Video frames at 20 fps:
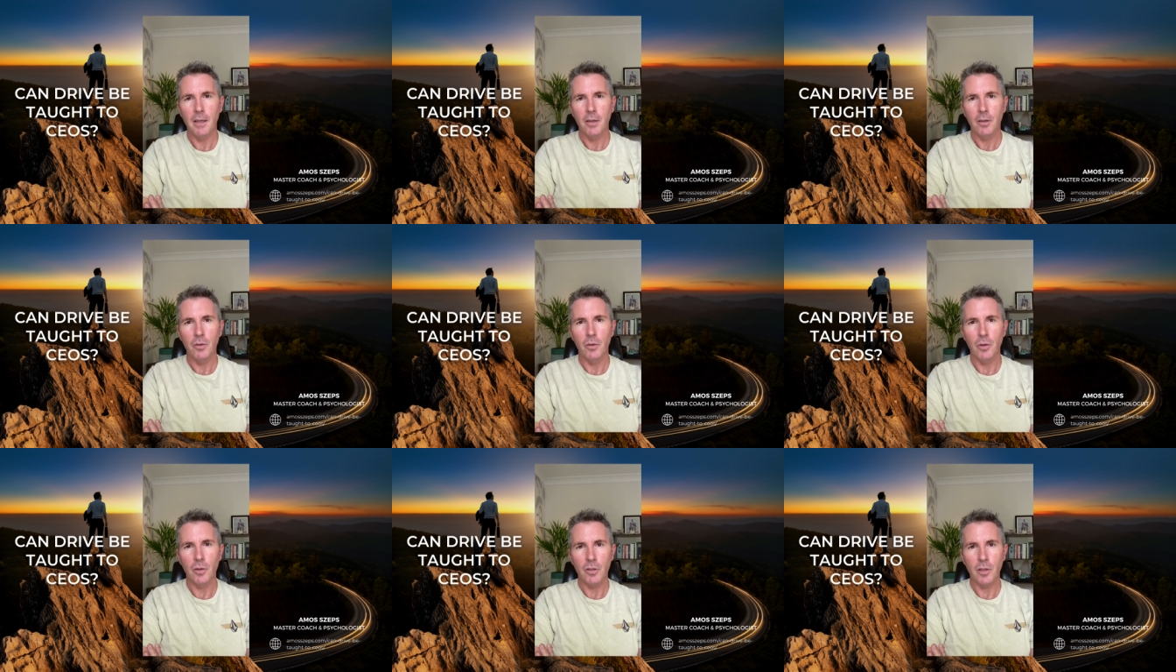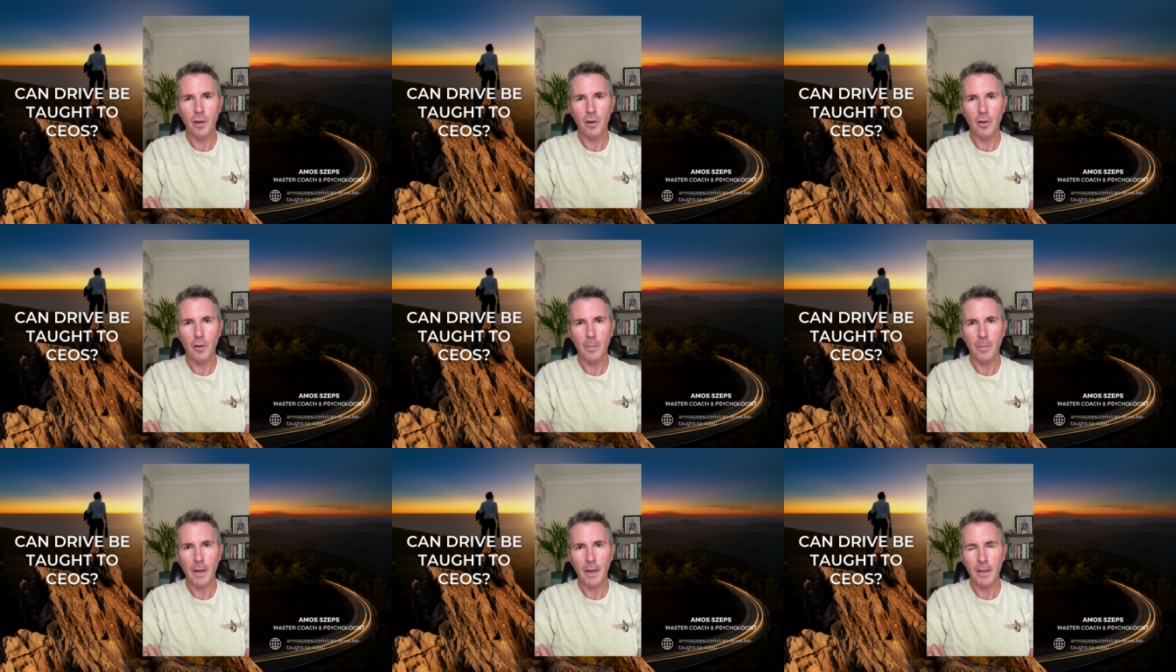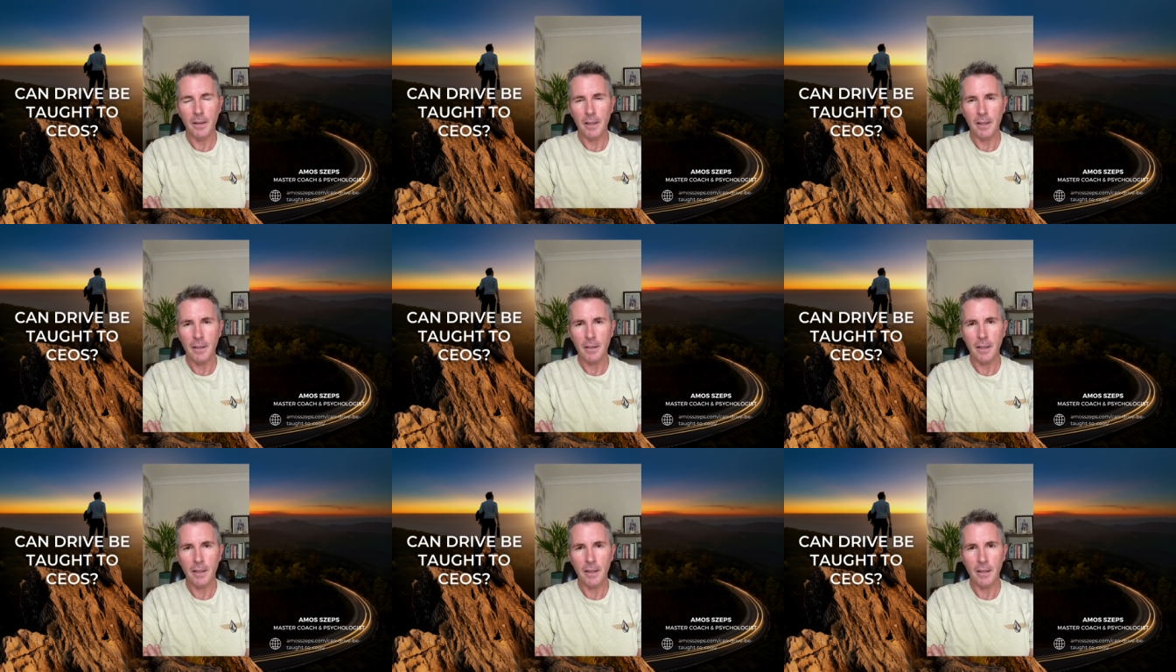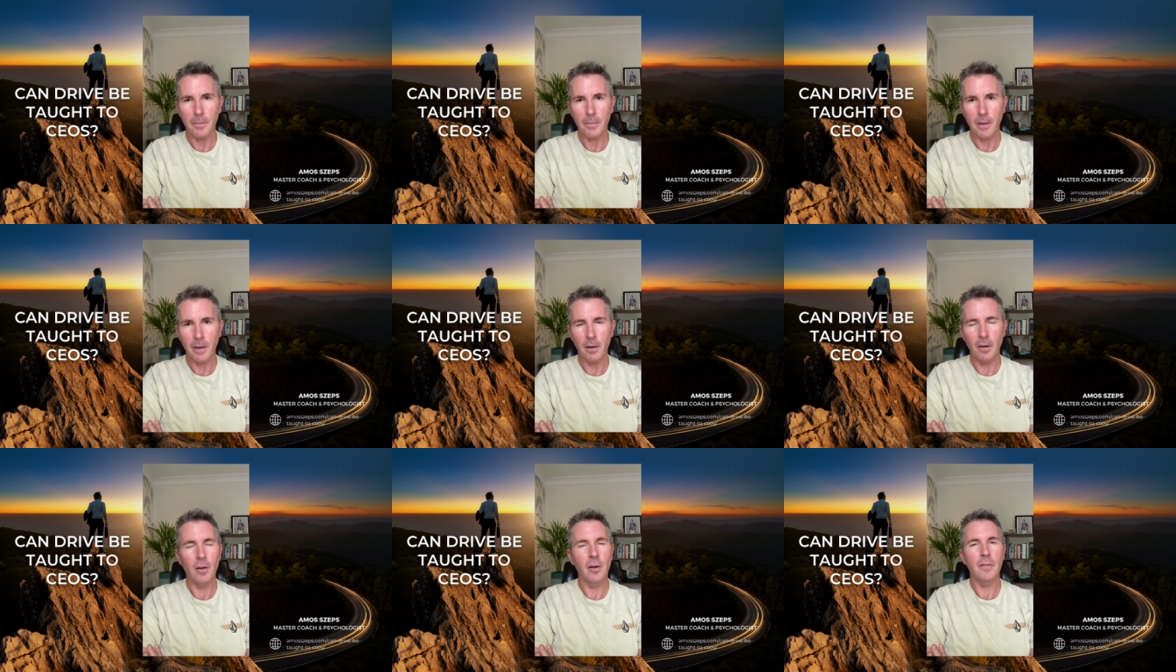talks a lot about this, and there's
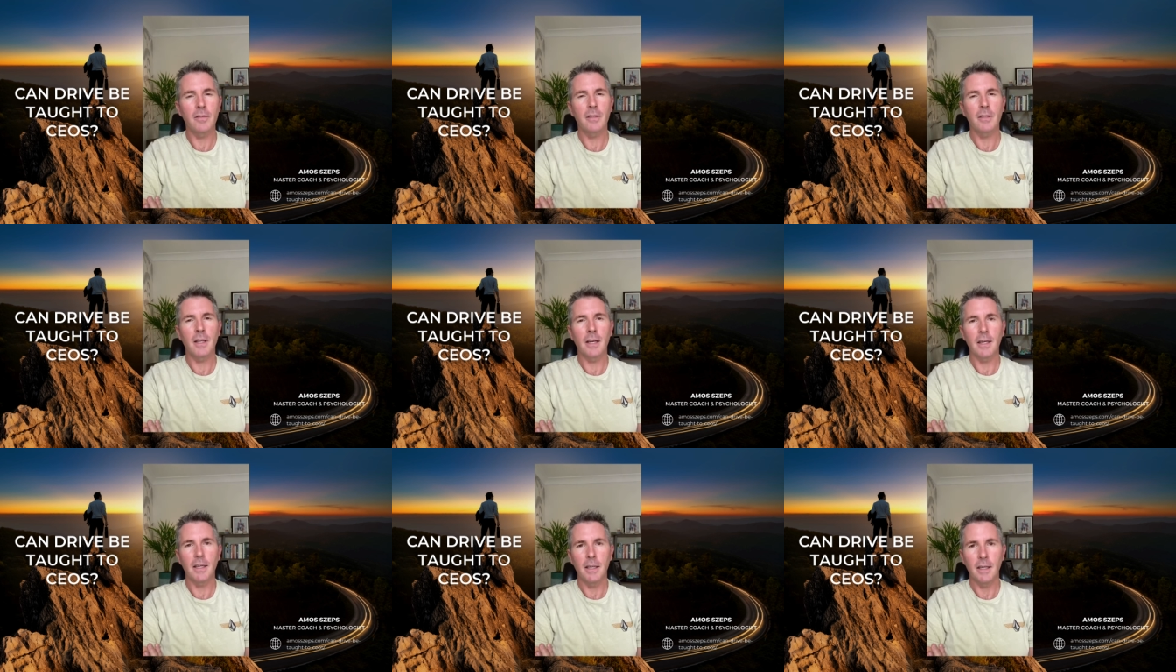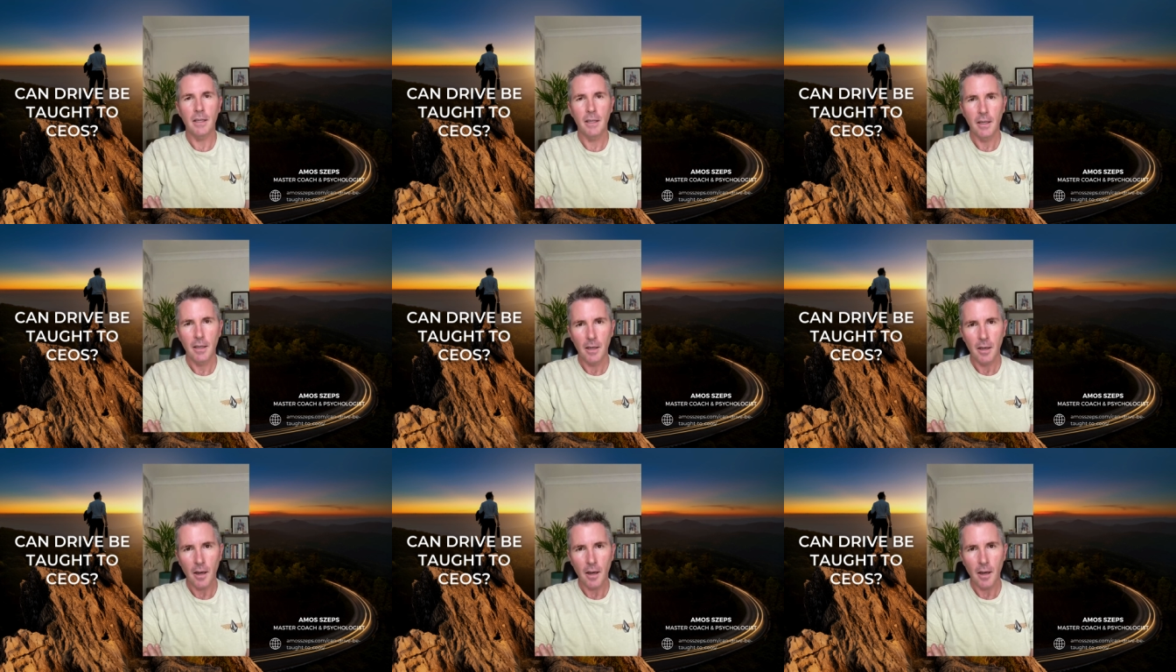been a lot of study